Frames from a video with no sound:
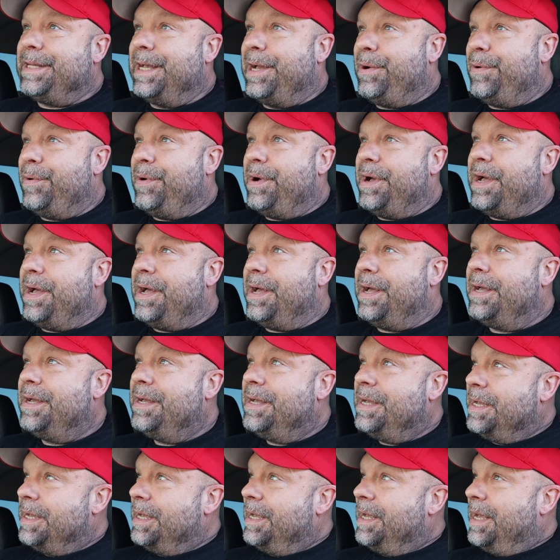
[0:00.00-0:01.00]
So
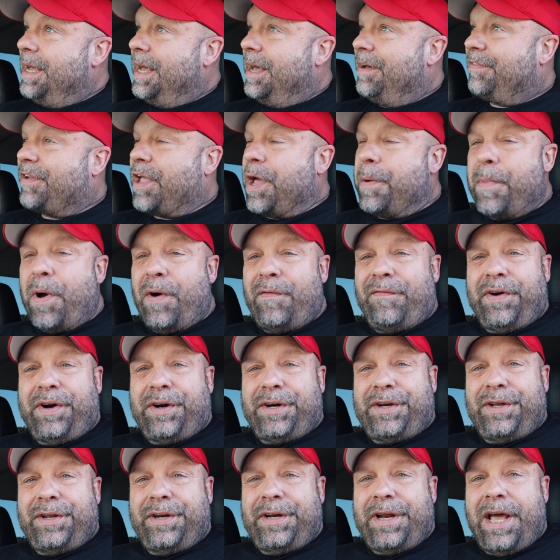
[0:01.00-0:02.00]
uh, I've come
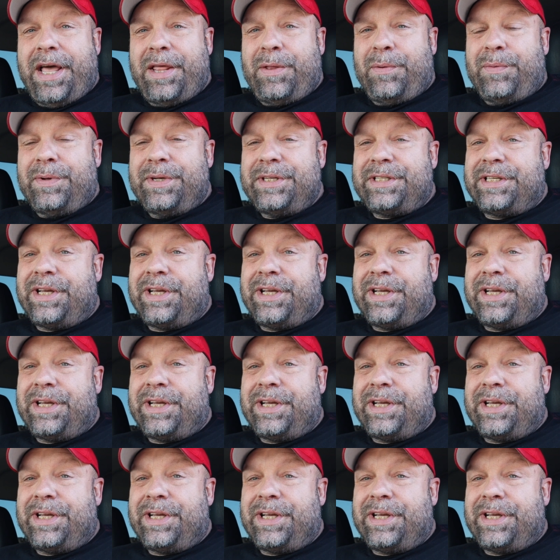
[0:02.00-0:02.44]
over to another one,